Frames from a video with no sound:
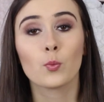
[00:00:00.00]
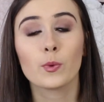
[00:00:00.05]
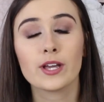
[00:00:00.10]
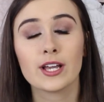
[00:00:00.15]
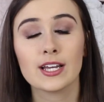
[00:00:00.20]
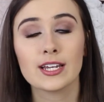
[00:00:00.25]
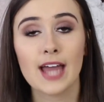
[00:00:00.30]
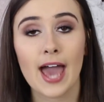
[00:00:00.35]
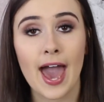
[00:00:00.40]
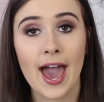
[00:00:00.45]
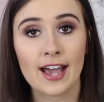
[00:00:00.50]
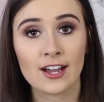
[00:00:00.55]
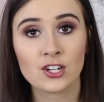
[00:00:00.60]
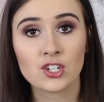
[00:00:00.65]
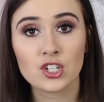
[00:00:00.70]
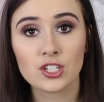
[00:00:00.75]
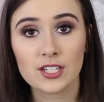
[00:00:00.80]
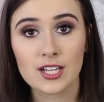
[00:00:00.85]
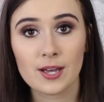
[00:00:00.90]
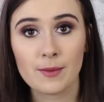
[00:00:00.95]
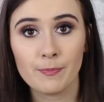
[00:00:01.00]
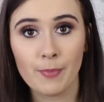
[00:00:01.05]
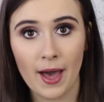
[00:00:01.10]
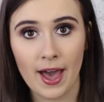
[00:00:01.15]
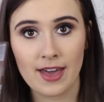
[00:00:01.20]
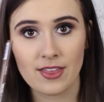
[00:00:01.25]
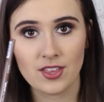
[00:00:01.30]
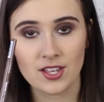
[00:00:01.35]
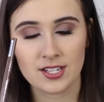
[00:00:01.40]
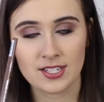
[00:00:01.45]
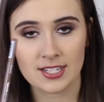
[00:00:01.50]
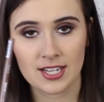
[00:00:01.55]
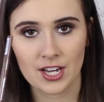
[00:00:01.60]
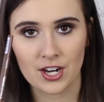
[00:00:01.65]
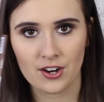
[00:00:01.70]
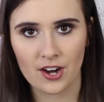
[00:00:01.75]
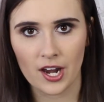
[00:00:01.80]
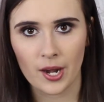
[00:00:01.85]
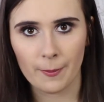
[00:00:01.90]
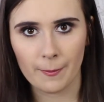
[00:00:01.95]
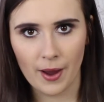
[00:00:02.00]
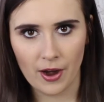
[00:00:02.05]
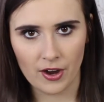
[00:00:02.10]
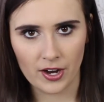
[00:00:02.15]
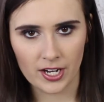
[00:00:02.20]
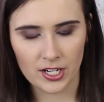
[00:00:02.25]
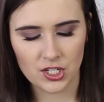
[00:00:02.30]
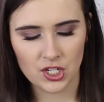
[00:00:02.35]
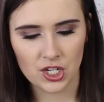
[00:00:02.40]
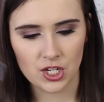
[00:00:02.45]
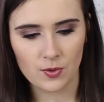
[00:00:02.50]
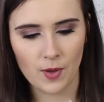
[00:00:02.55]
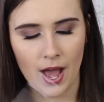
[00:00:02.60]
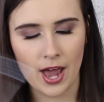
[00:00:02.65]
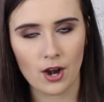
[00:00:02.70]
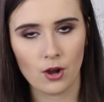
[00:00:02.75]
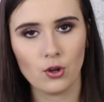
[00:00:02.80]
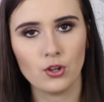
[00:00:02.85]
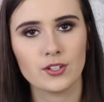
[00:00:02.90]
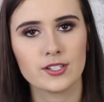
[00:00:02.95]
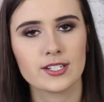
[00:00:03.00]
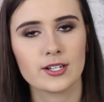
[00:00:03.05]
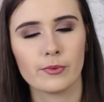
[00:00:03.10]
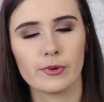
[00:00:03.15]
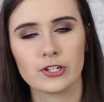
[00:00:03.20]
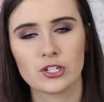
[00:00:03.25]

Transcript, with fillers: We can actually buy this here in America too at Ulta,